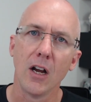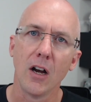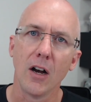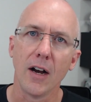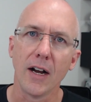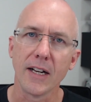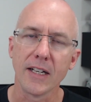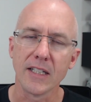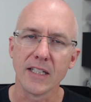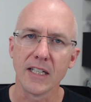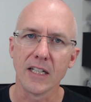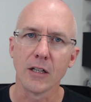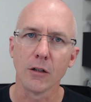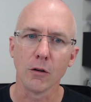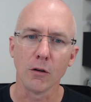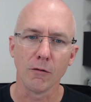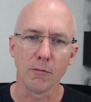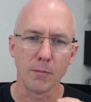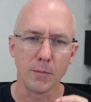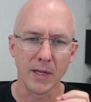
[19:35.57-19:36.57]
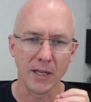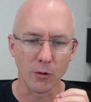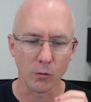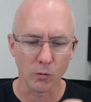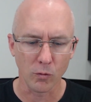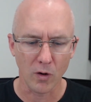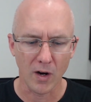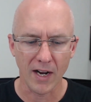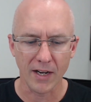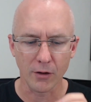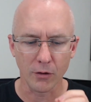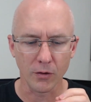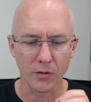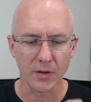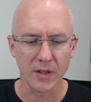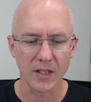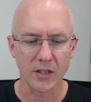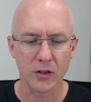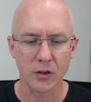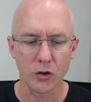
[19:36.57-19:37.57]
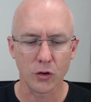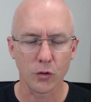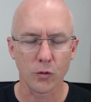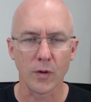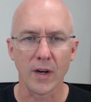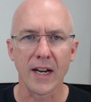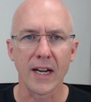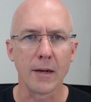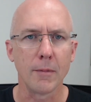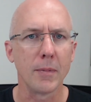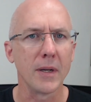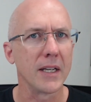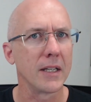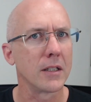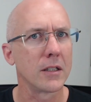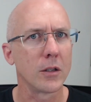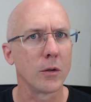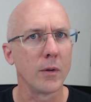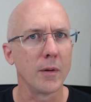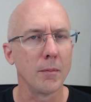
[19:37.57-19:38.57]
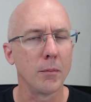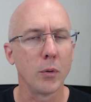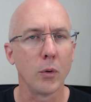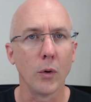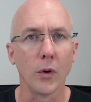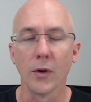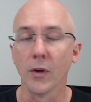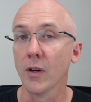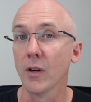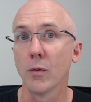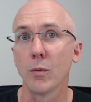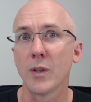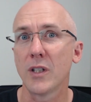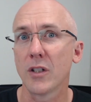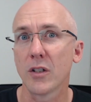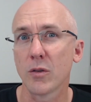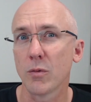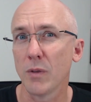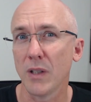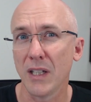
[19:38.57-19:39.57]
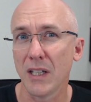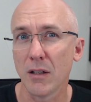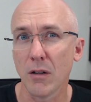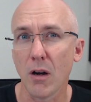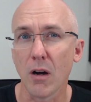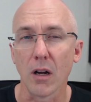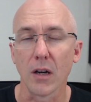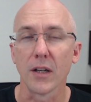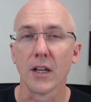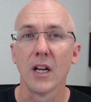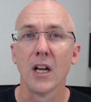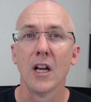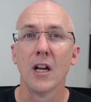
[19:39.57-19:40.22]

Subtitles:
idea of being right on this trade being so important, which it's really not.